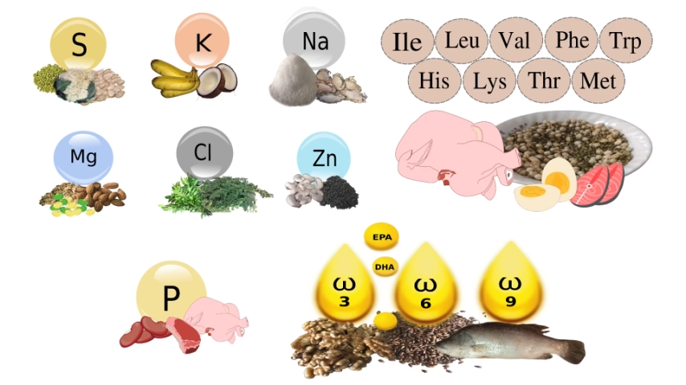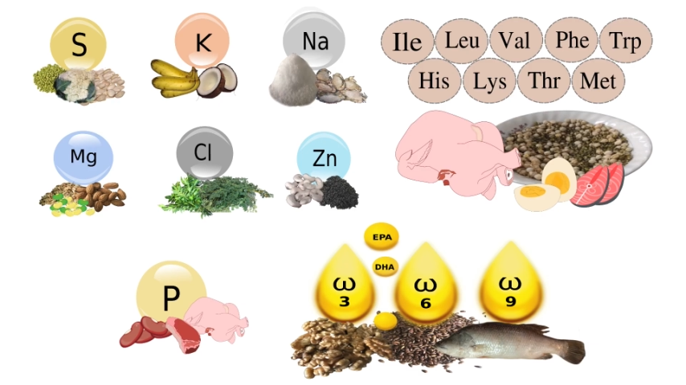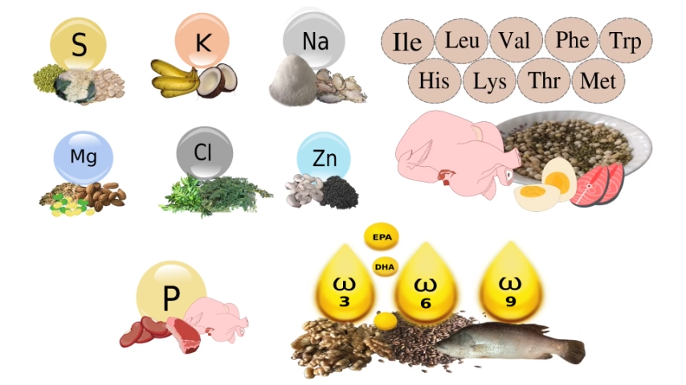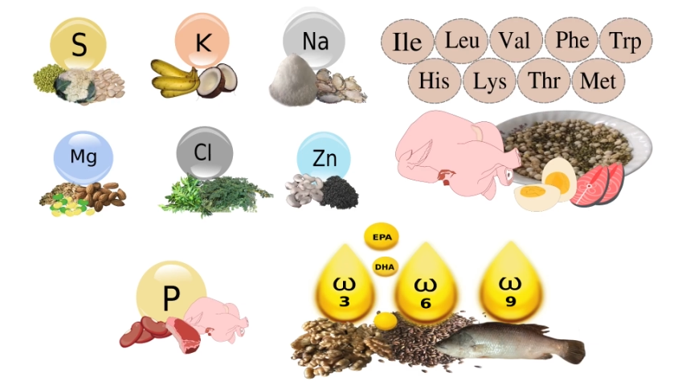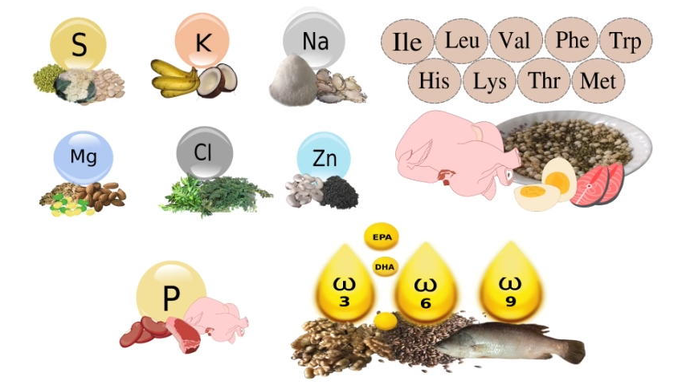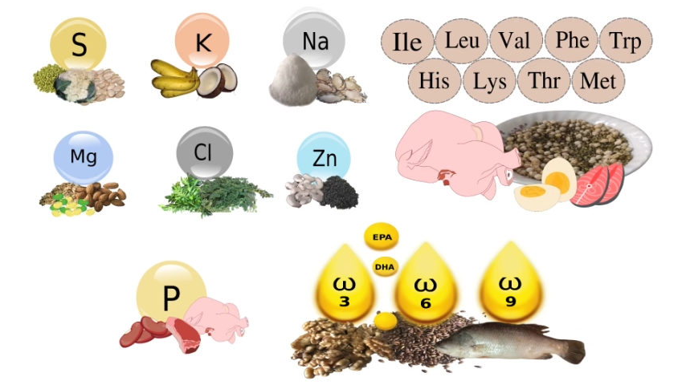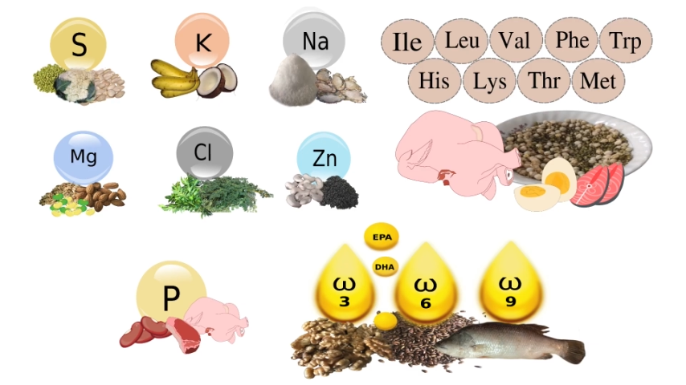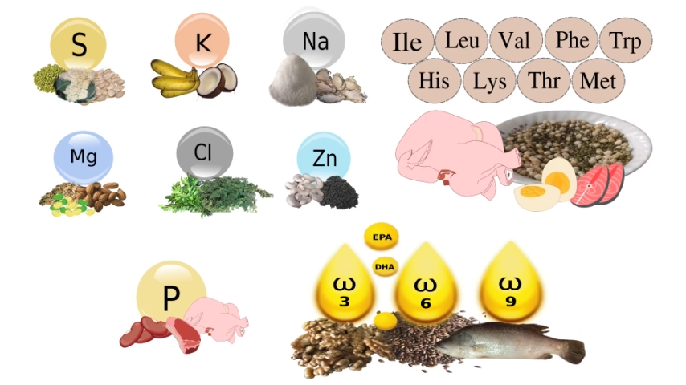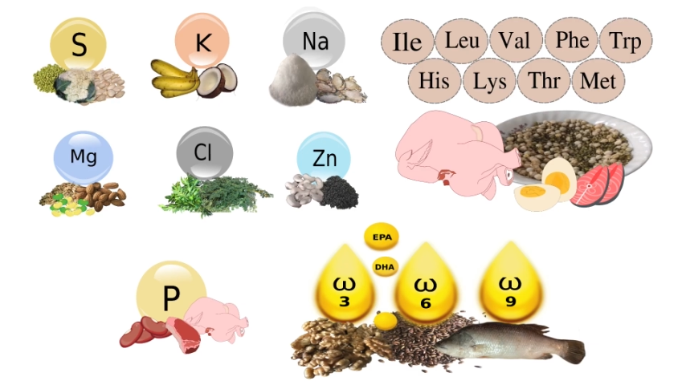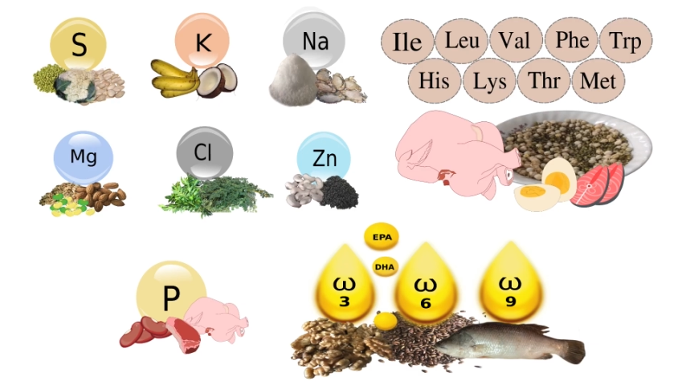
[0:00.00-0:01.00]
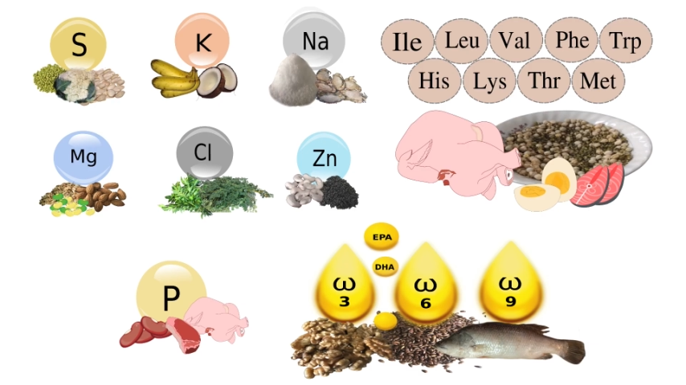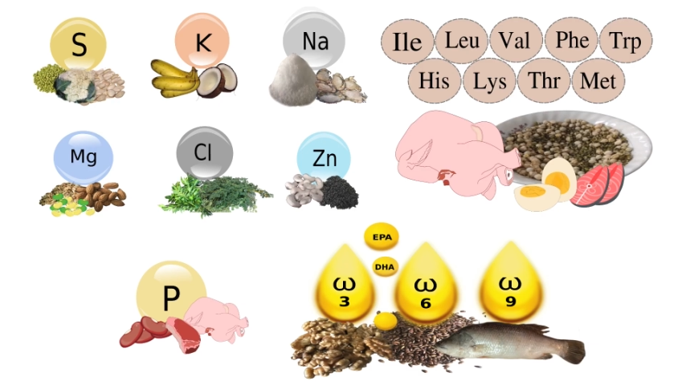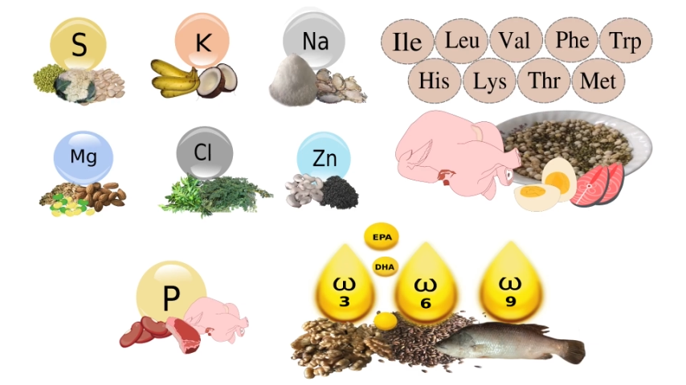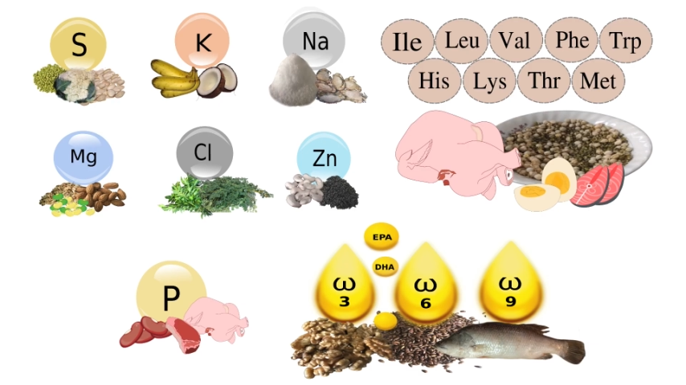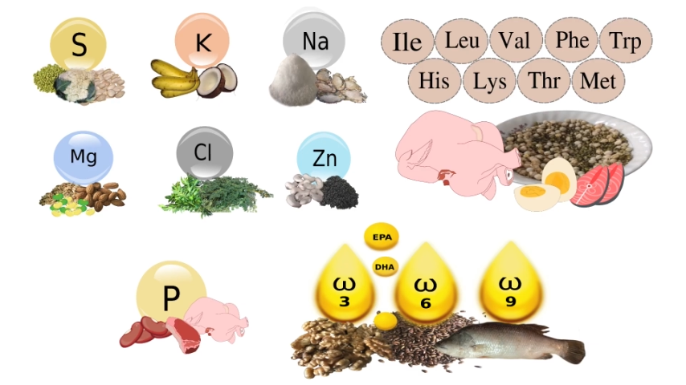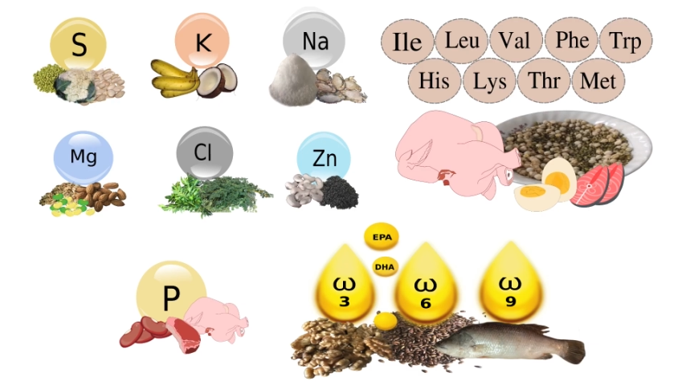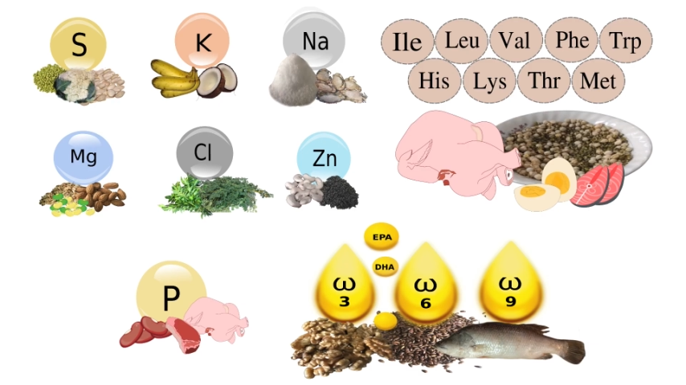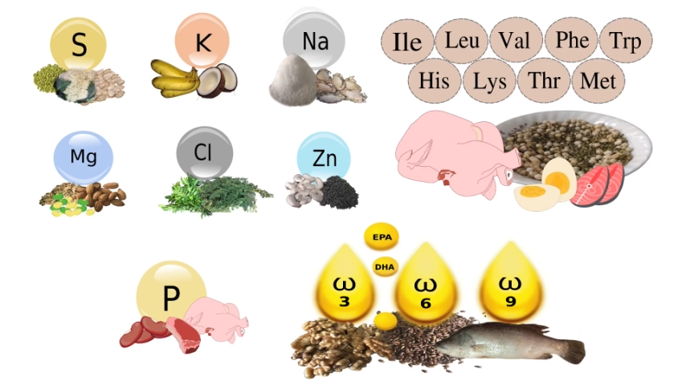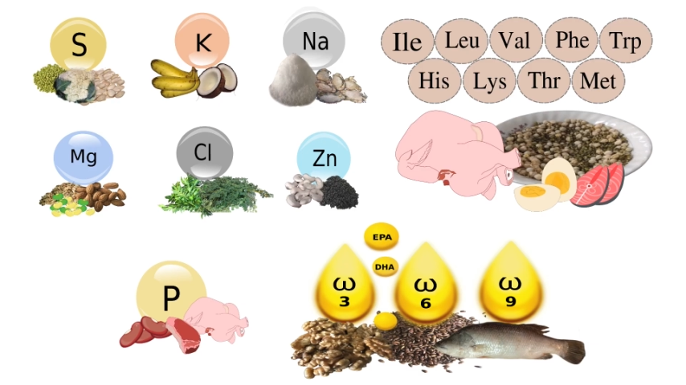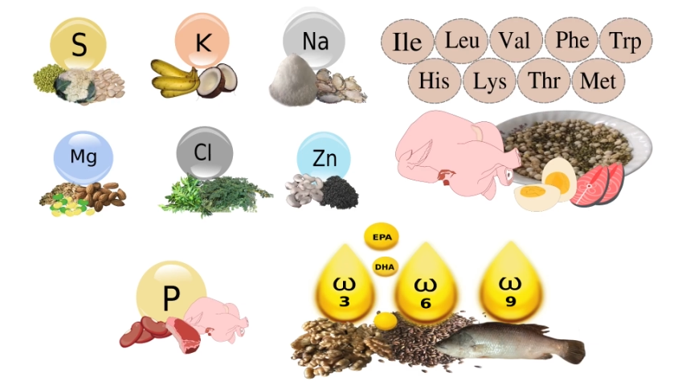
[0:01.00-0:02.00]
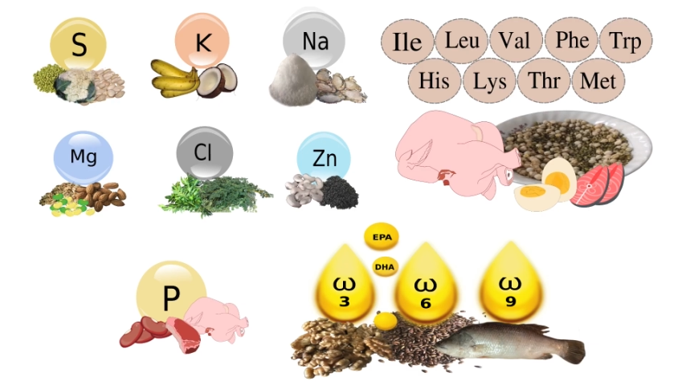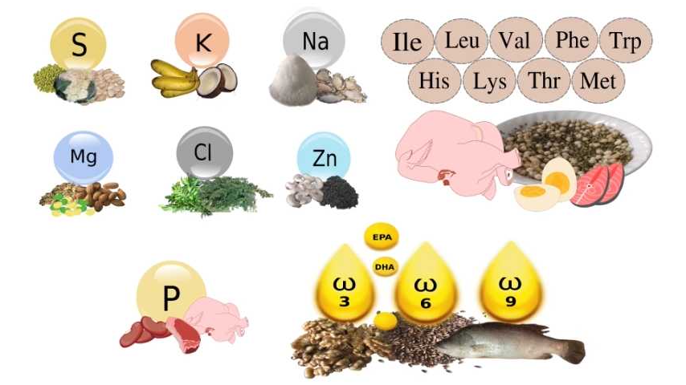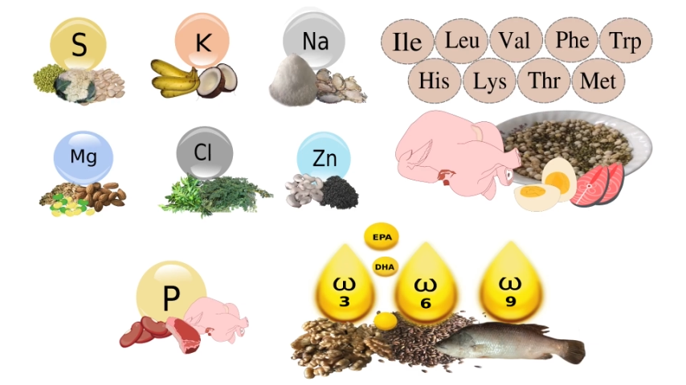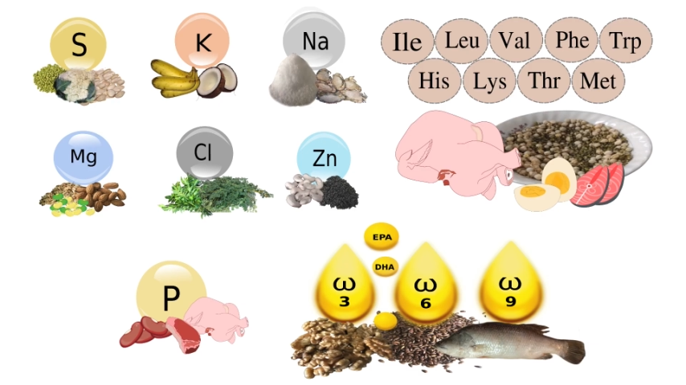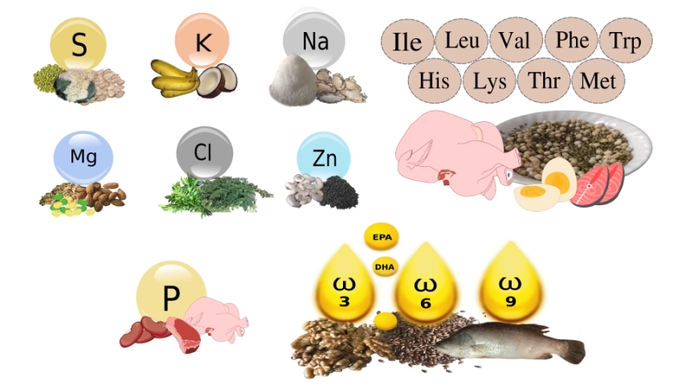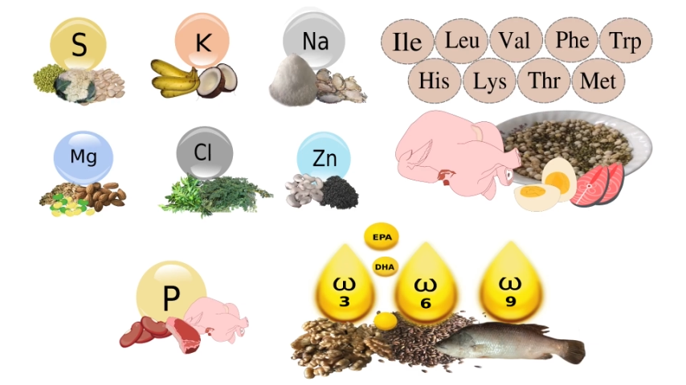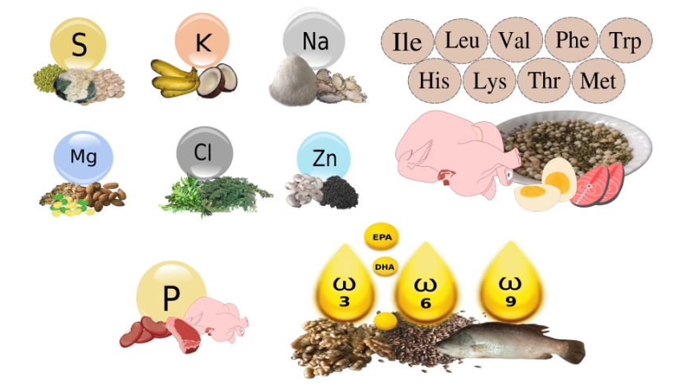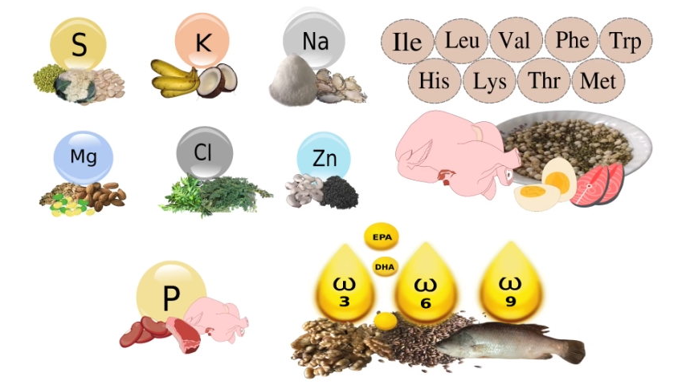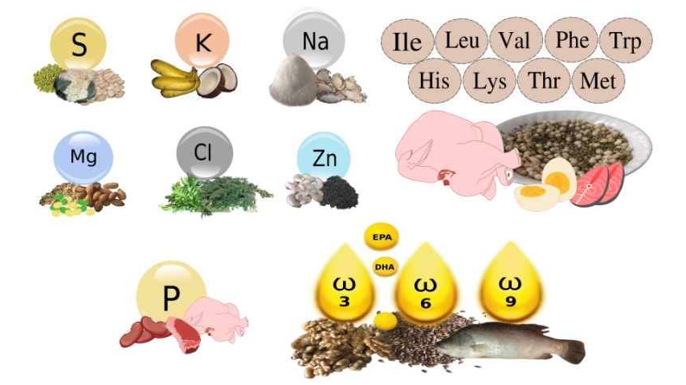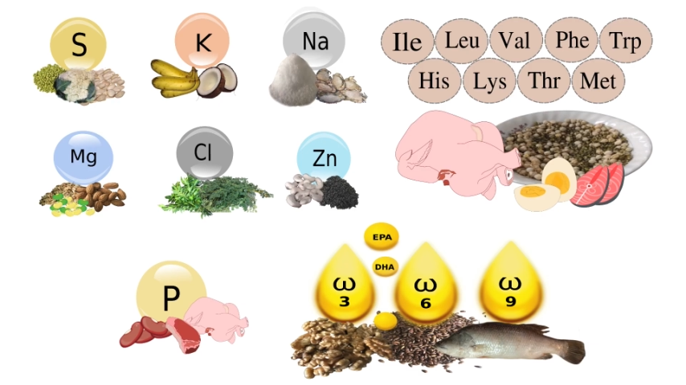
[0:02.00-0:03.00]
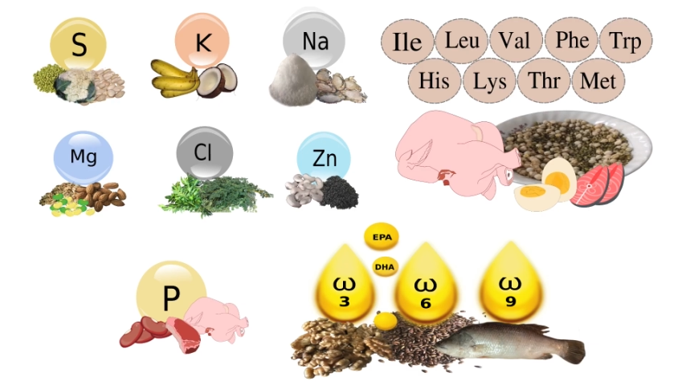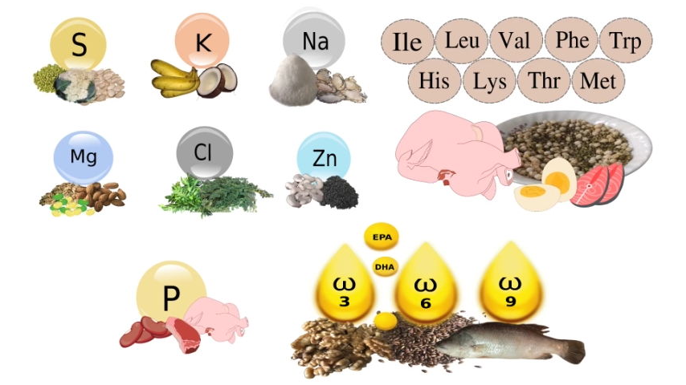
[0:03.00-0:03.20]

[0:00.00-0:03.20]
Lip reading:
Nobody's mouth can be seen.